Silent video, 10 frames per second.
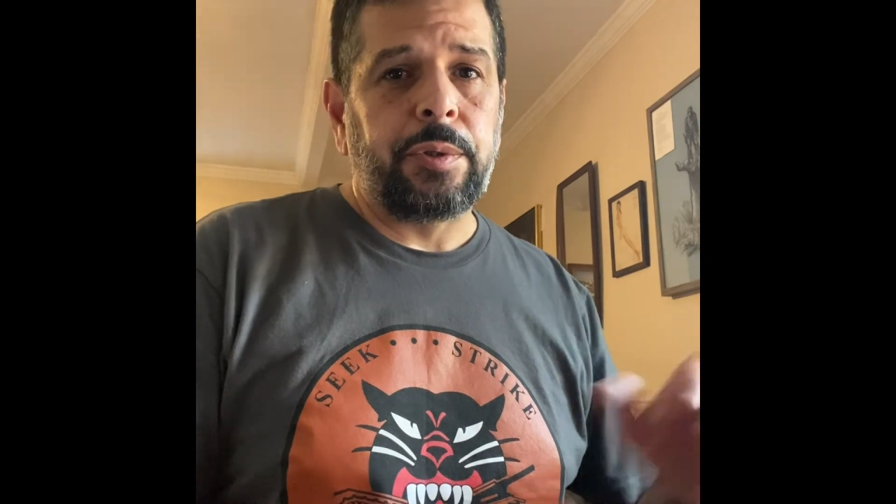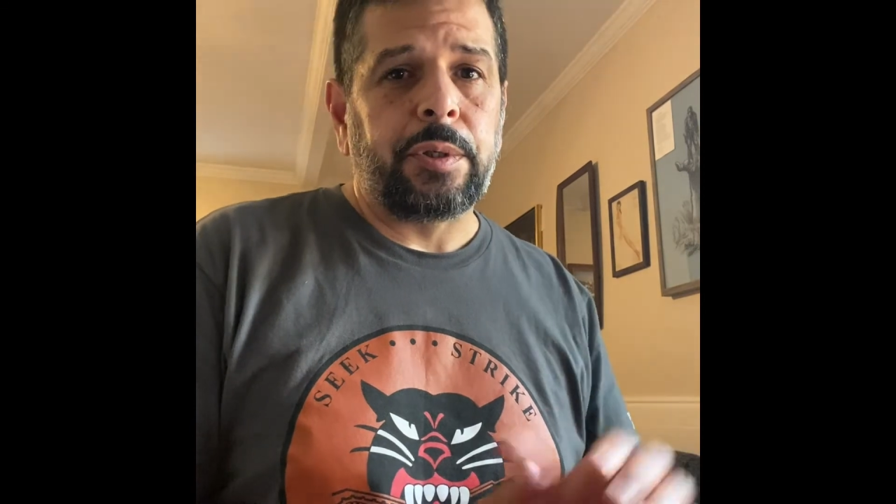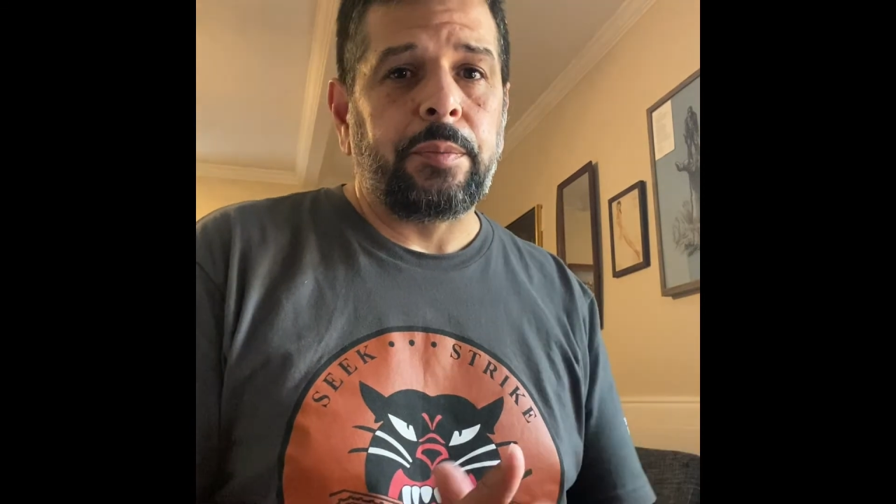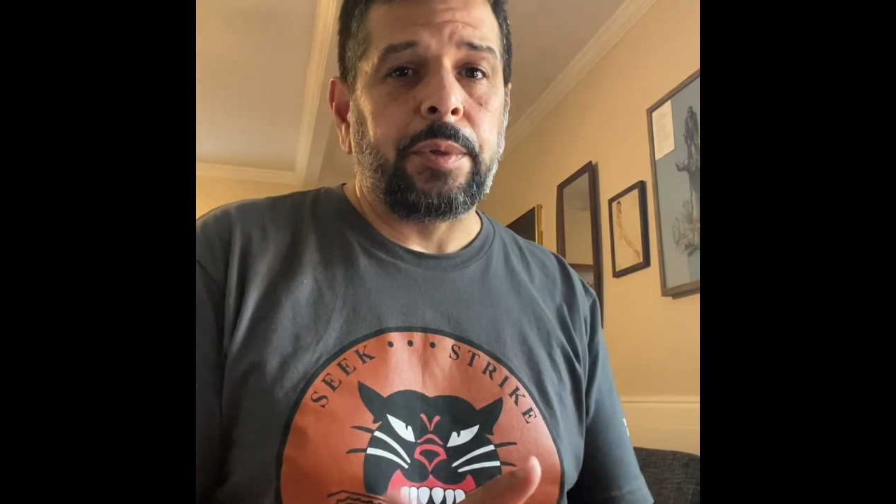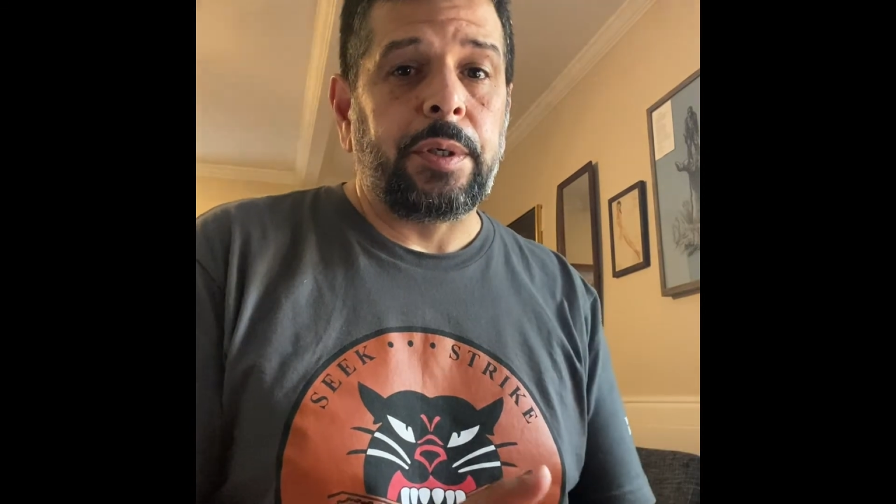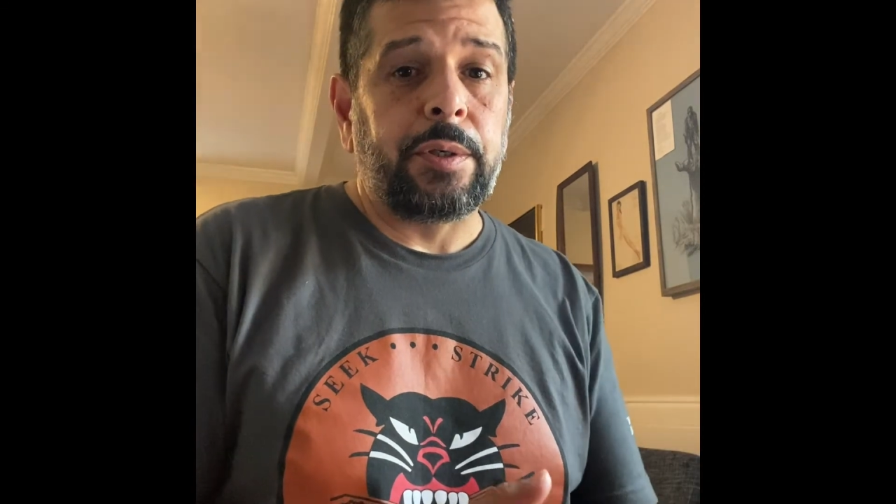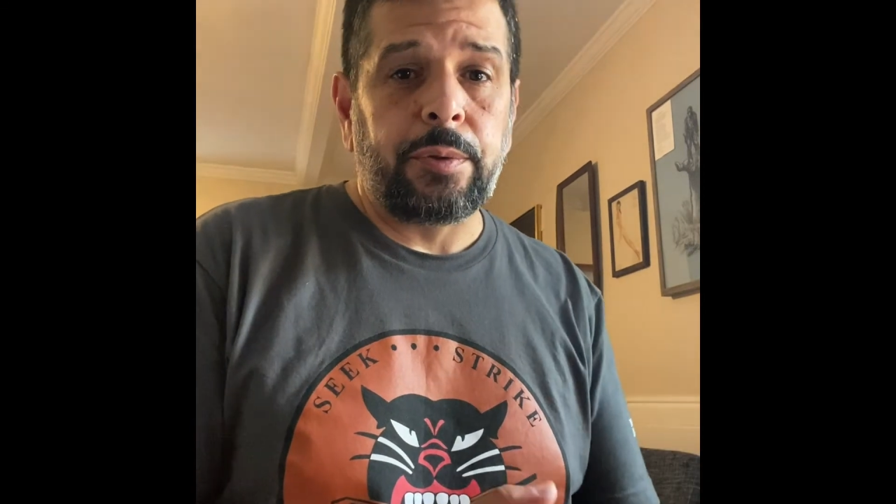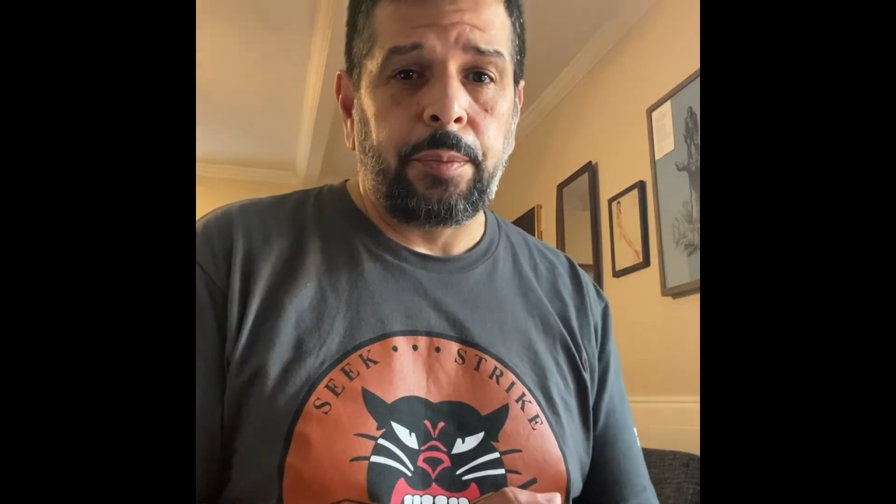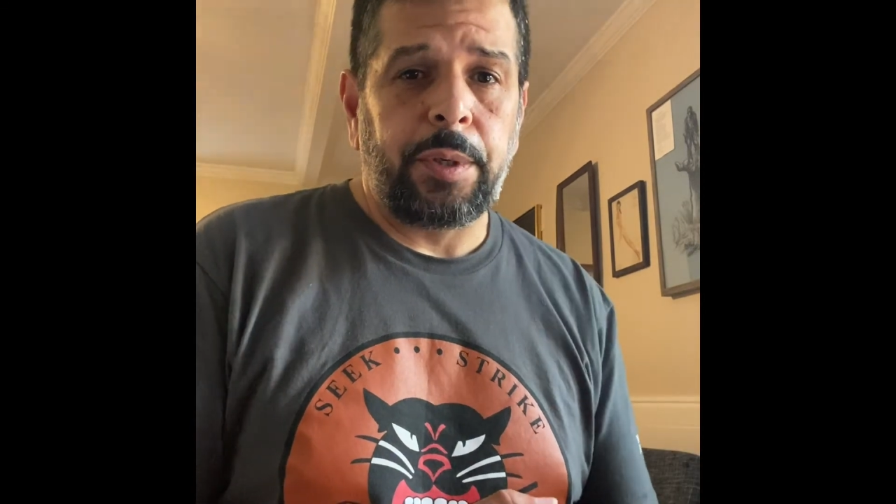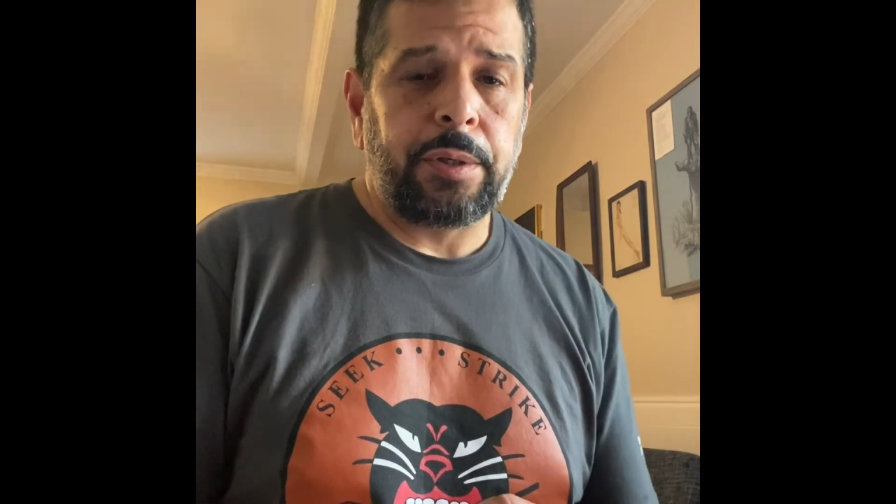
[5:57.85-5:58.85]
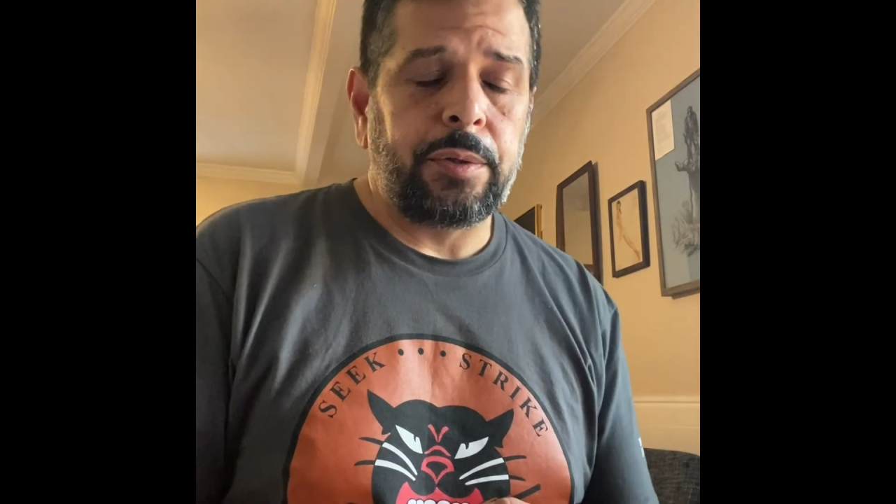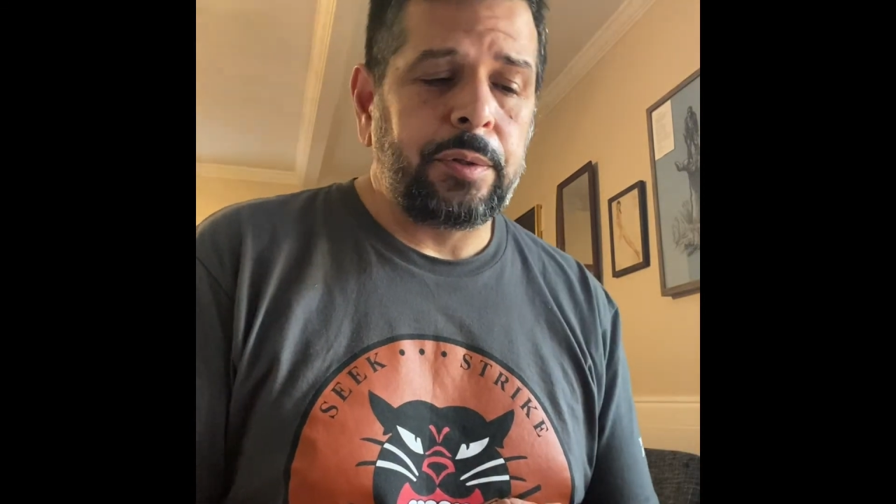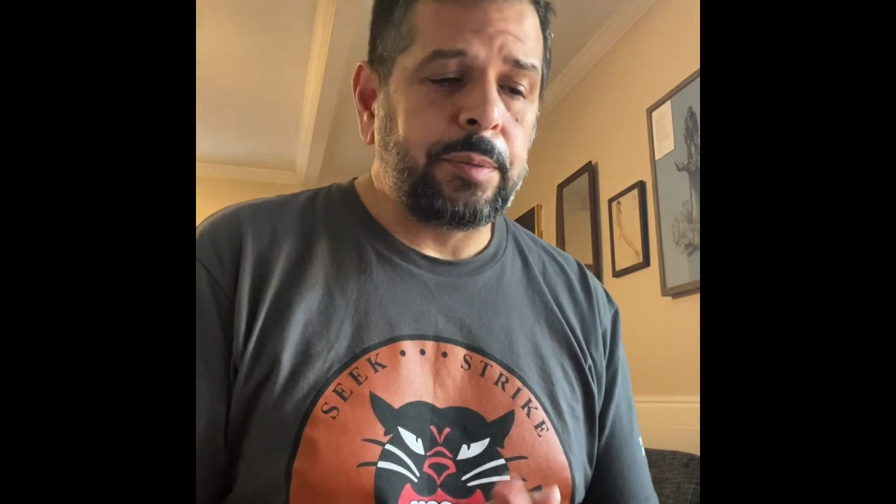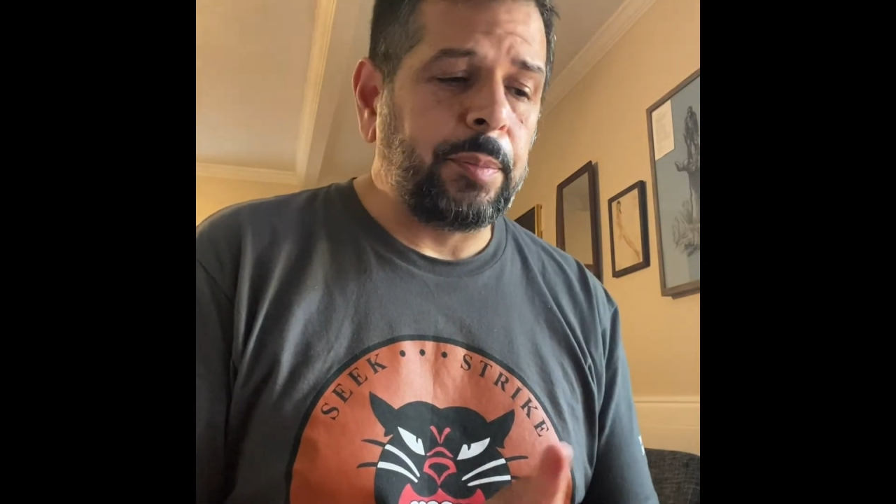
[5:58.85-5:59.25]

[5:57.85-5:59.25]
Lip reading: some additional pictures,